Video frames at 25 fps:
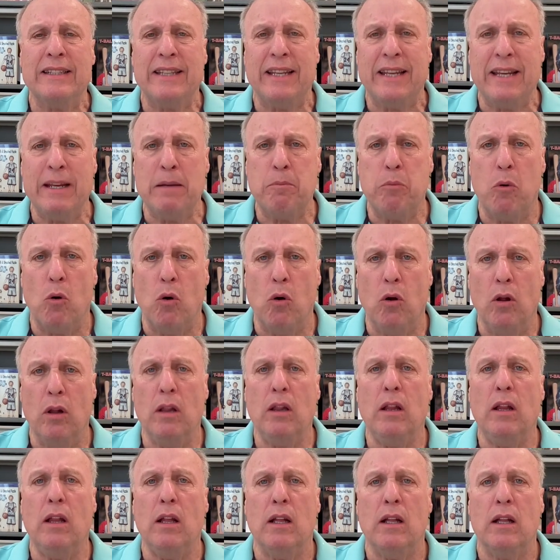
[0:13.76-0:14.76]

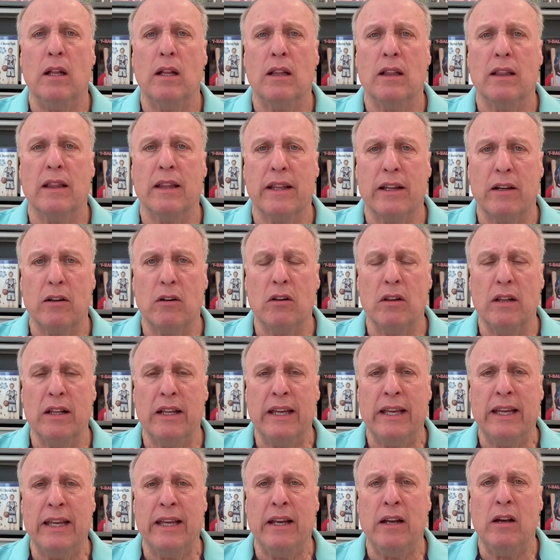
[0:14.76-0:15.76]
T-ball, Little
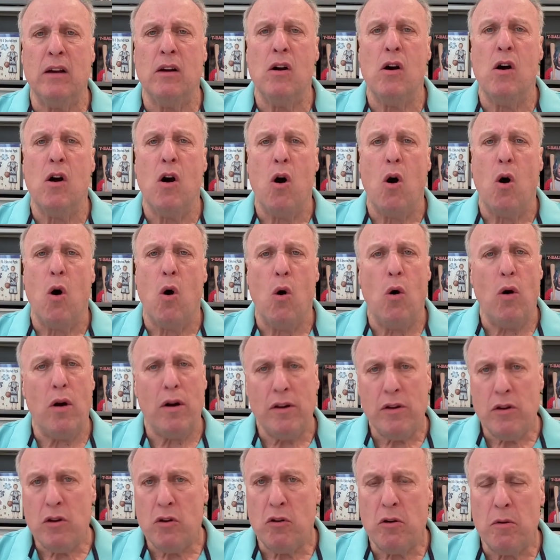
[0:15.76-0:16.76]
League,
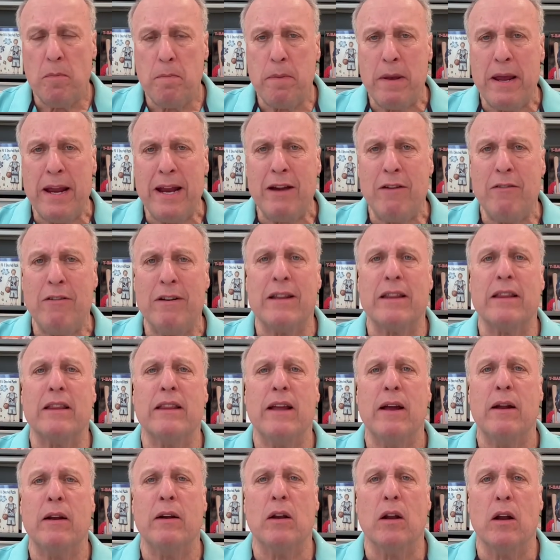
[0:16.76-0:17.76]
or you're a parent
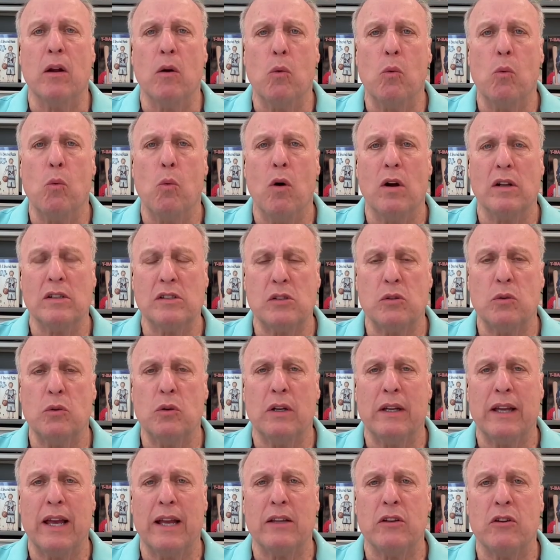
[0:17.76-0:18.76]
that wants
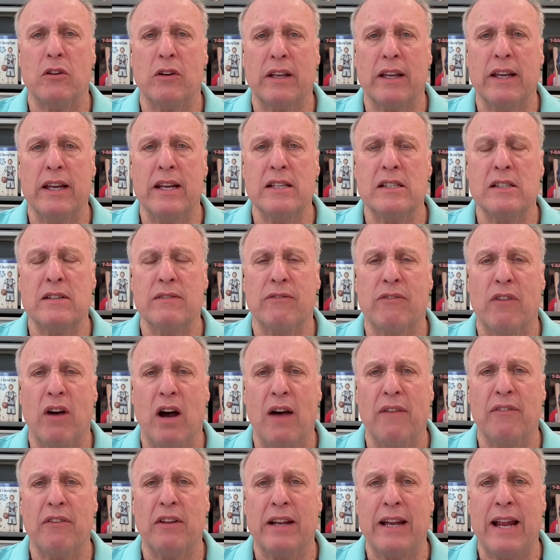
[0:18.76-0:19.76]
to get your kids
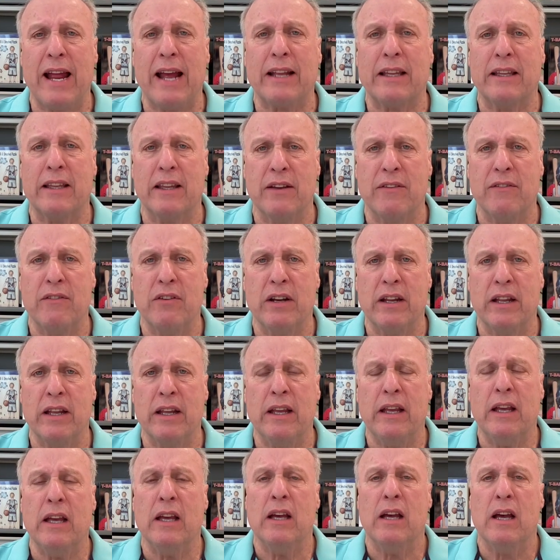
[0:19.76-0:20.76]
involved in an
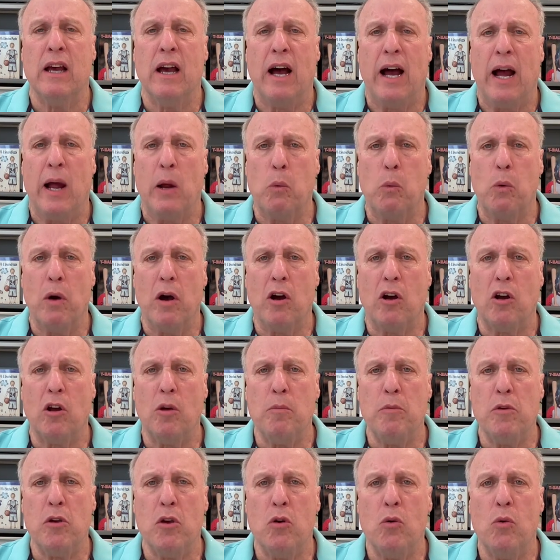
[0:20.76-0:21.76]
activity, I
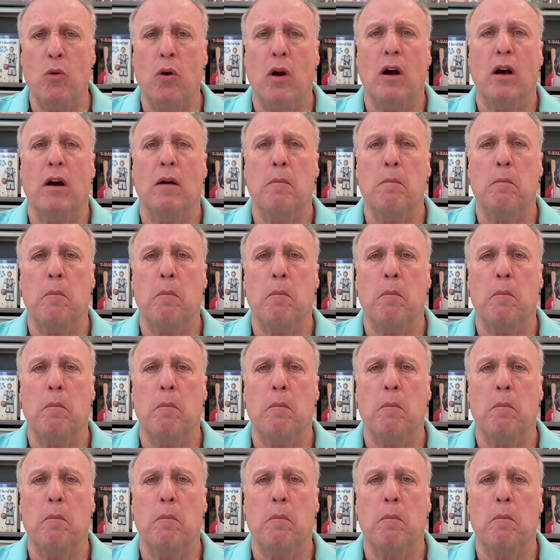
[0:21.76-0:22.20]
welcome you.